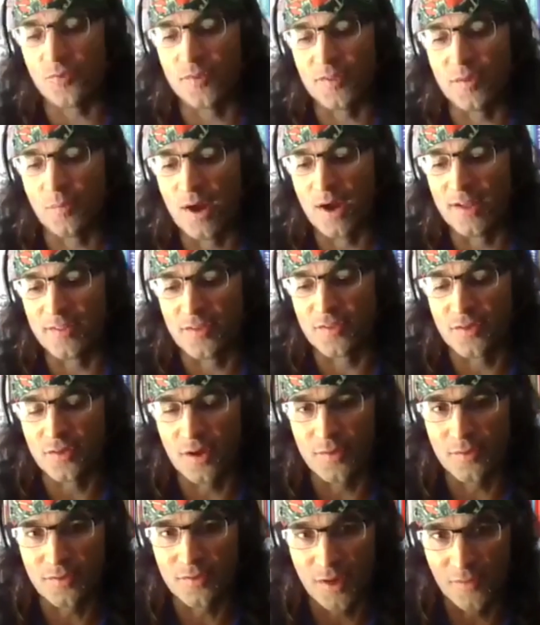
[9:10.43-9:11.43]
the ones.
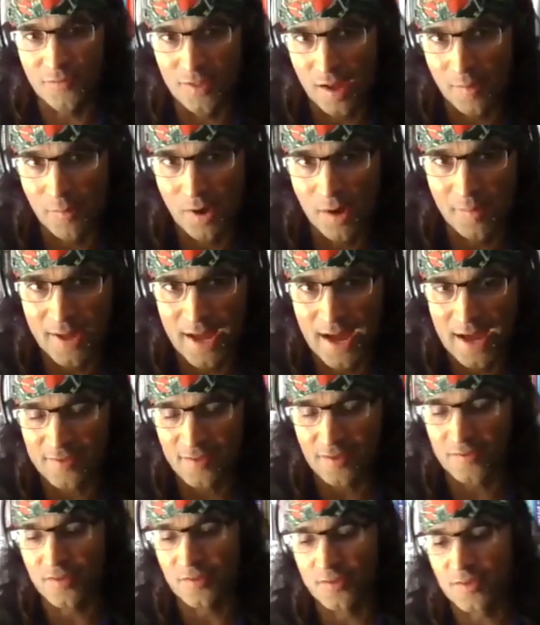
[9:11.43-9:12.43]
So if you don't mind me
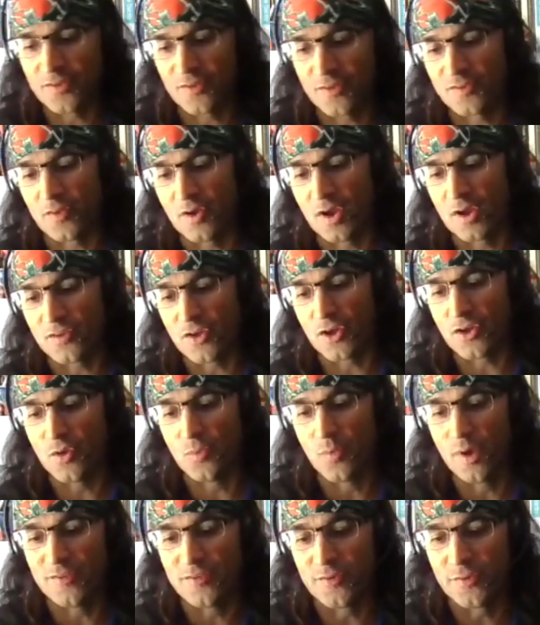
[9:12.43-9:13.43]
asking, so
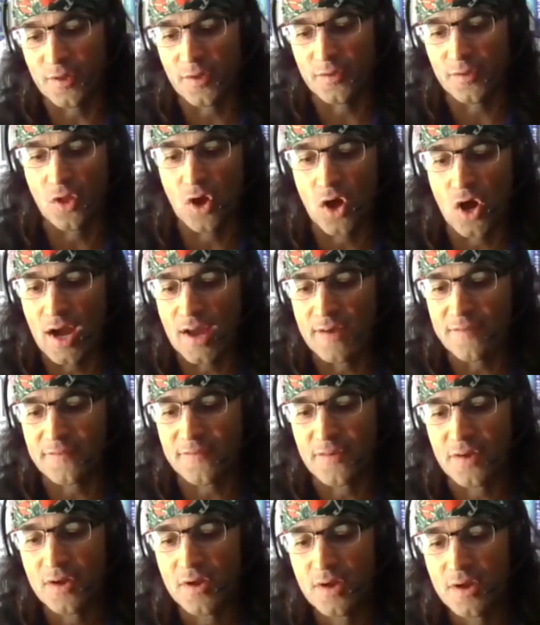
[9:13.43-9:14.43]
you went to the
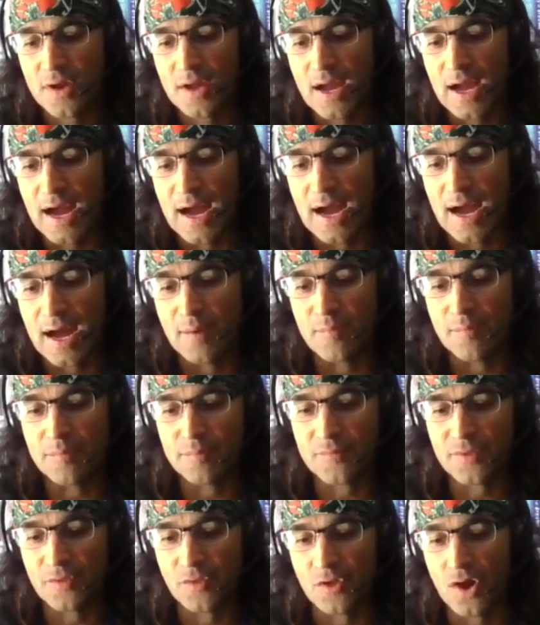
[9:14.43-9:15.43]
live
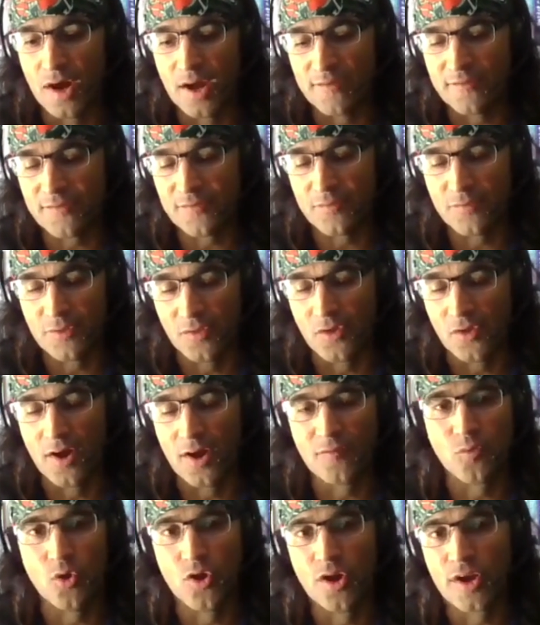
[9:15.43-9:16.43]

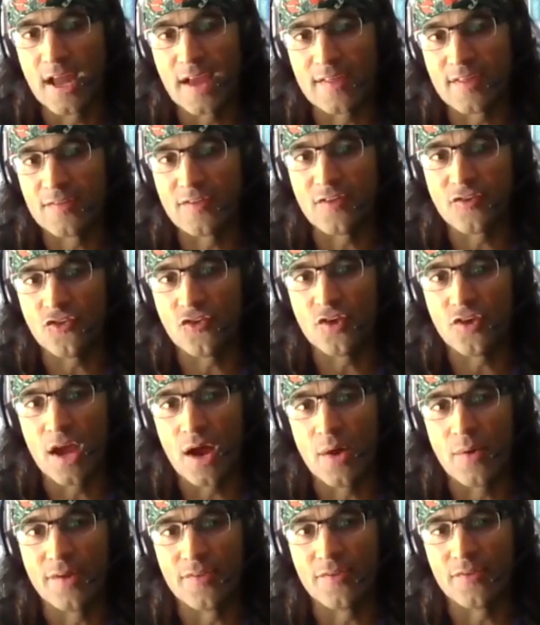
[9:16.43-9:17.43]
workouts, and did you
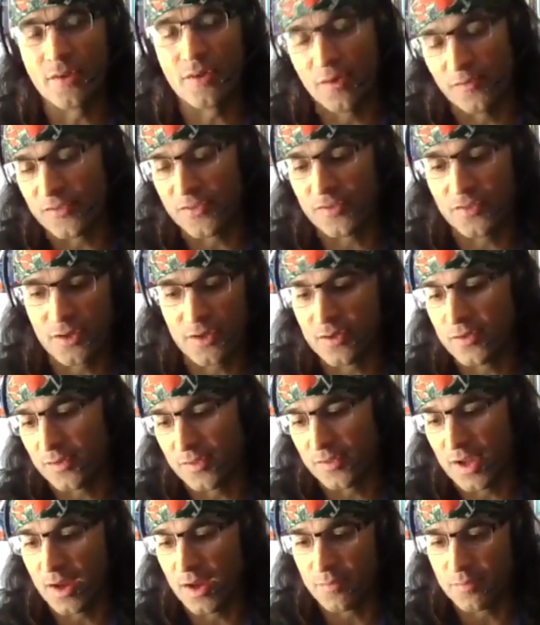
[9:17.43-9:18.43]
go in?
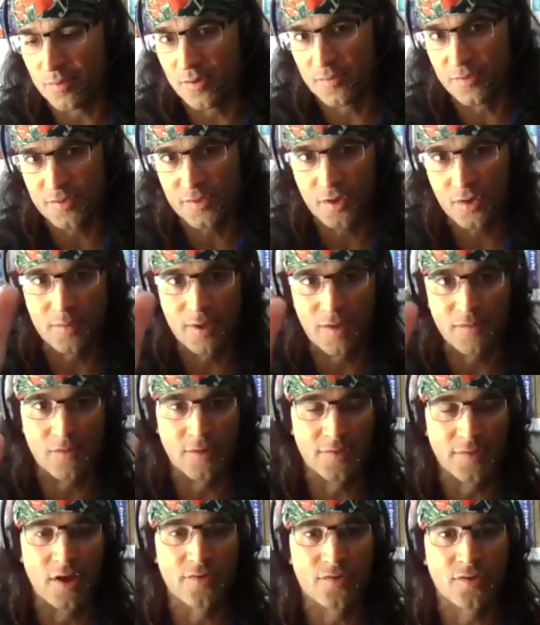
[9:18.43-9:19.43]
Obviously
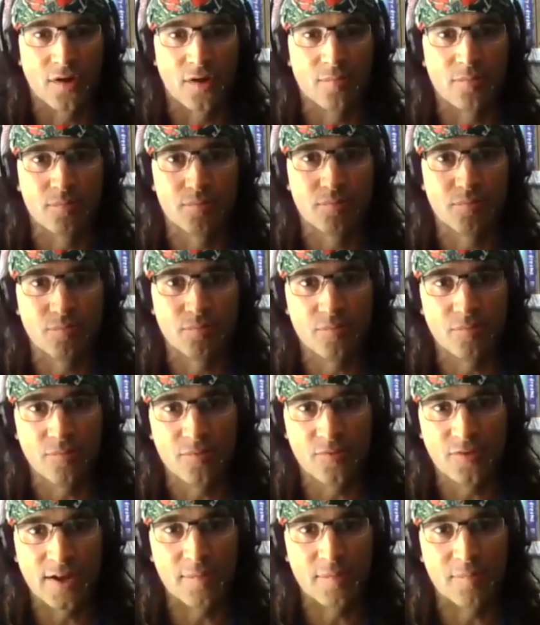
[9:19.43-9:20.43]
everyone knows I'm
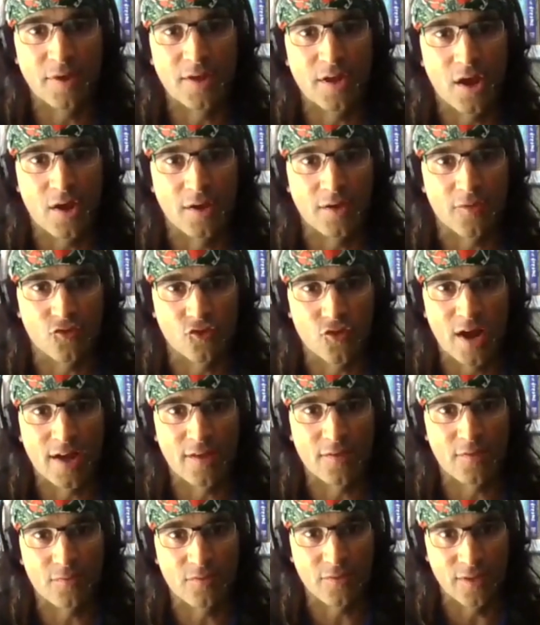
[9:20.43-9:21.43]
DDP yoga
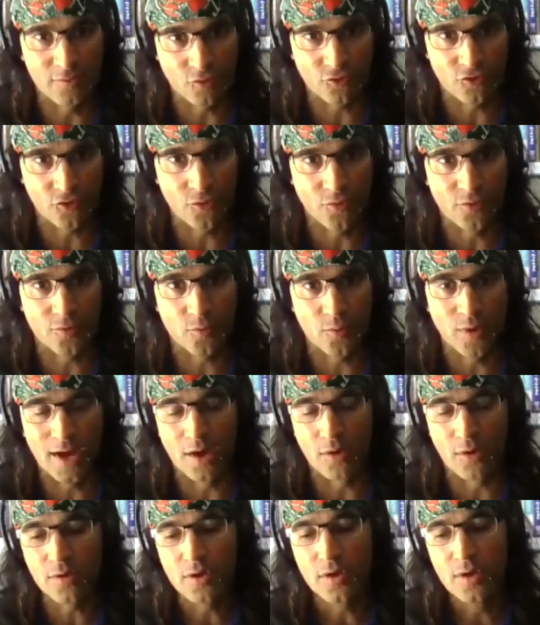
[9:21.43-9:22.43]
trained level 2 as
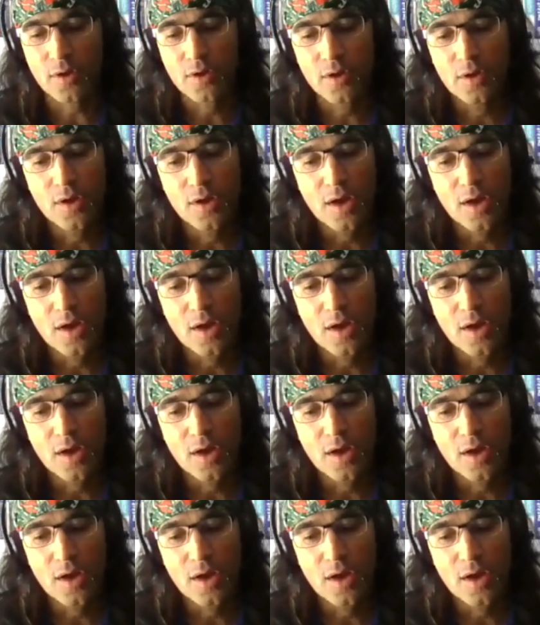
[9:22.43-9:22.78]
well.